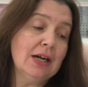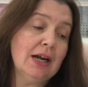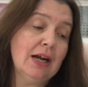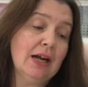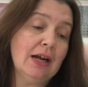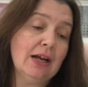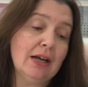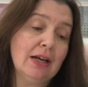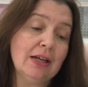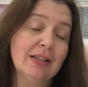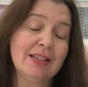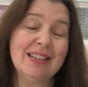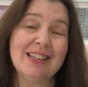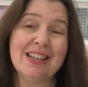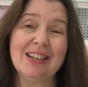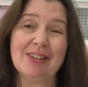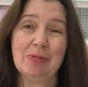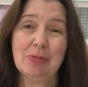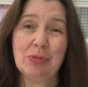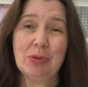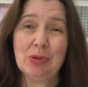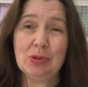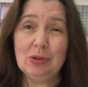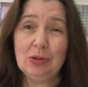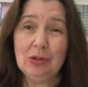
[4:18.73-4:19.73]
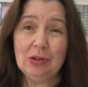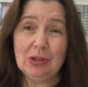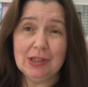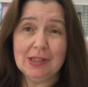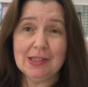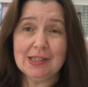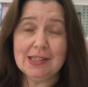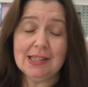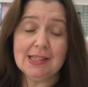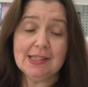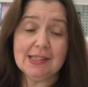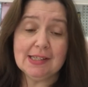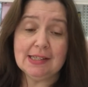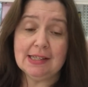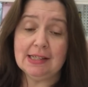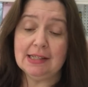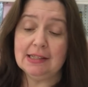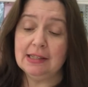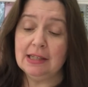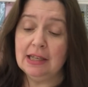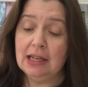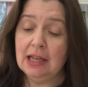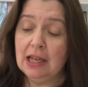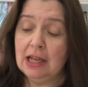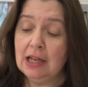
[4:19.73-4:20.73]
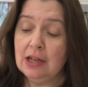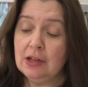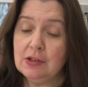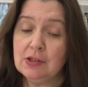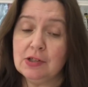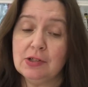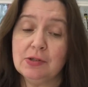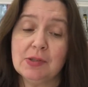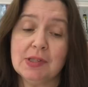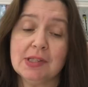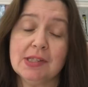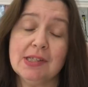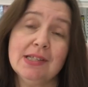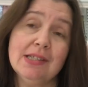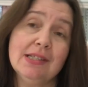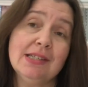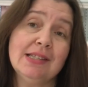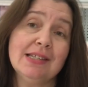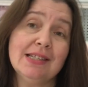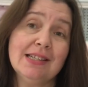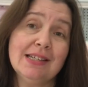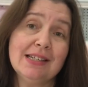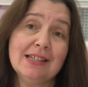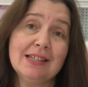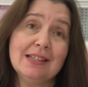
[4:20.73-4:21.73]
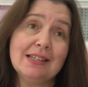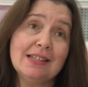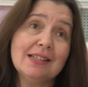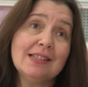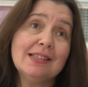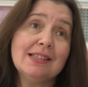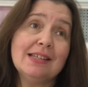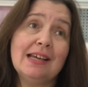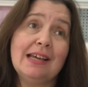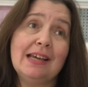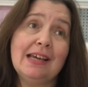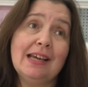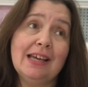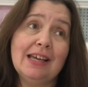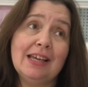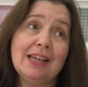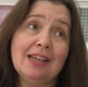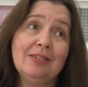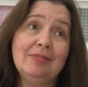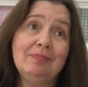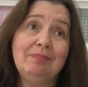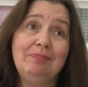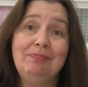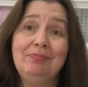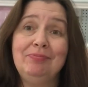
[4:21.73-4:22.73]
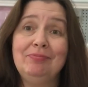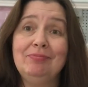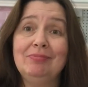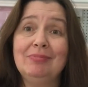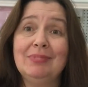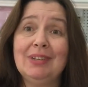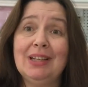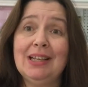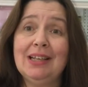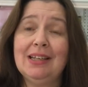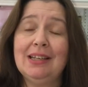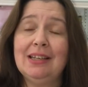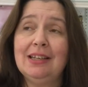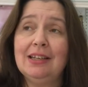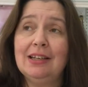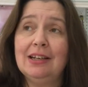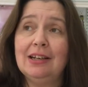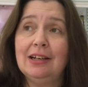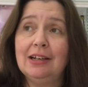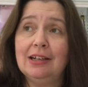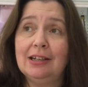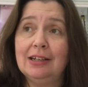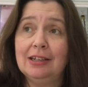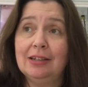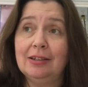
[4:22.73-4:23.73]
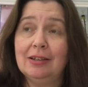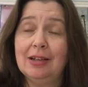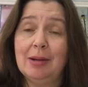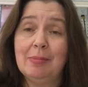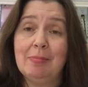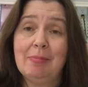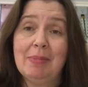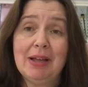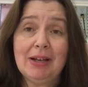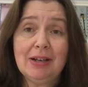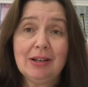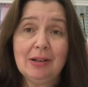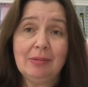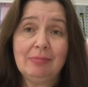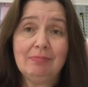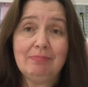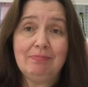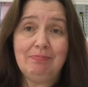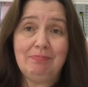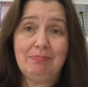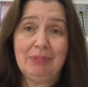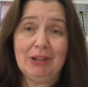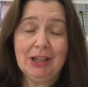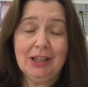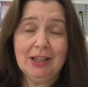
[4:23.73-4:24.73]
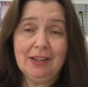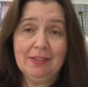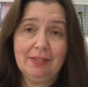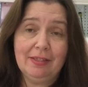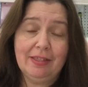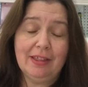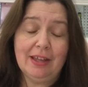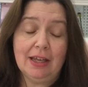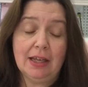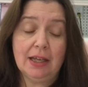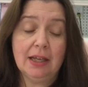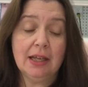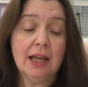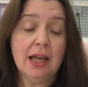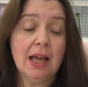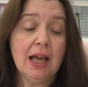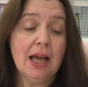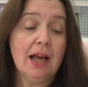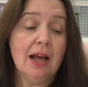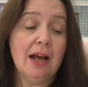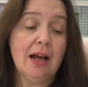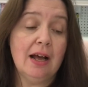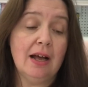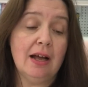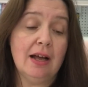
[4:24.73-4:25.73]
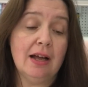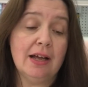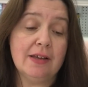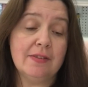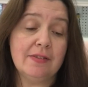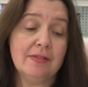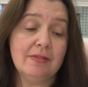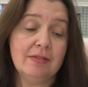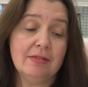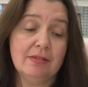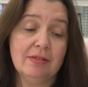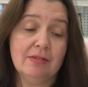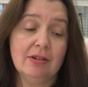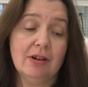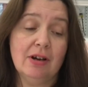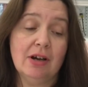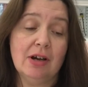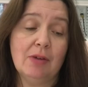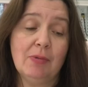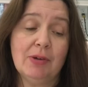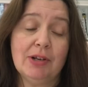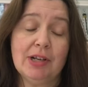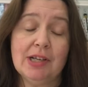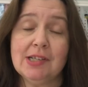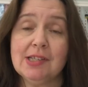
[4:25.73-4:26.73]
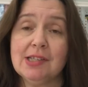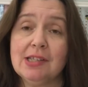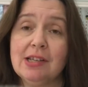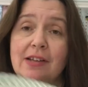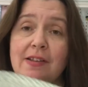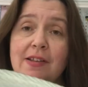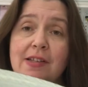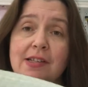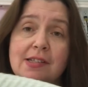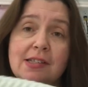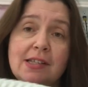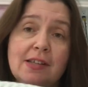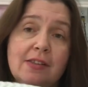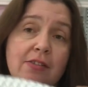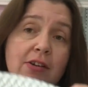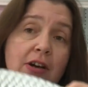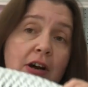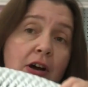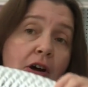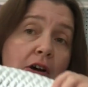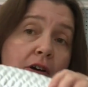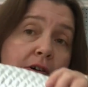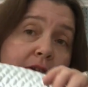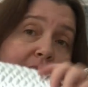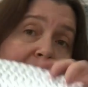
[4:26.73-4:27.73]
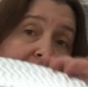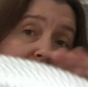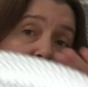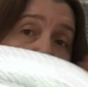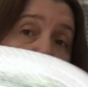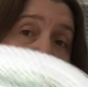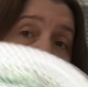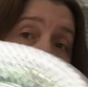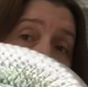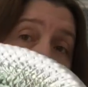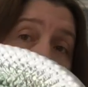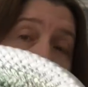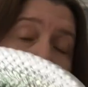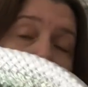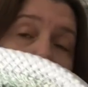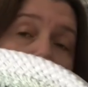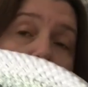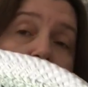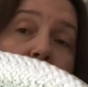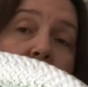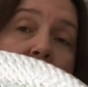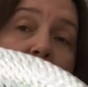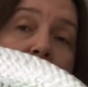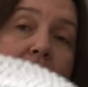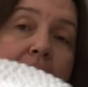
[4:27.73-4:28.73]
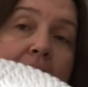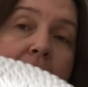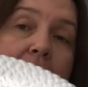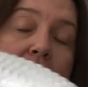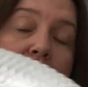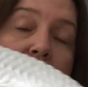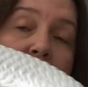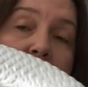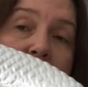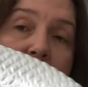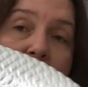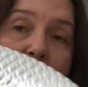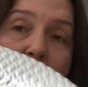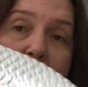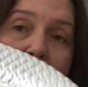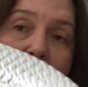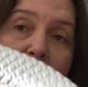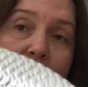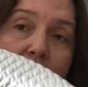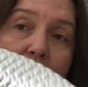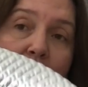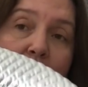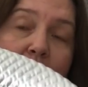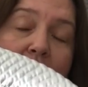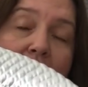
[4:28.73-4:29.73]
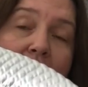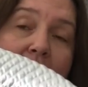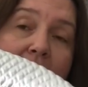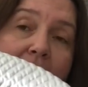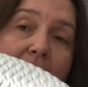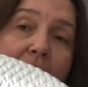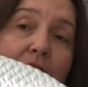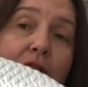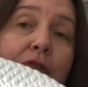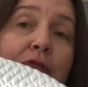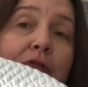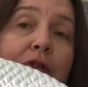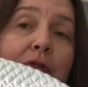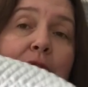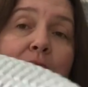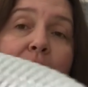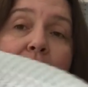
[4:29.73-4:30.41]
uh, that would look decent. So since it is a a, uh, a metal bucket thing, I thought when I saw this, I thought, oh, this is appropriate. This might do, but I didn't know if it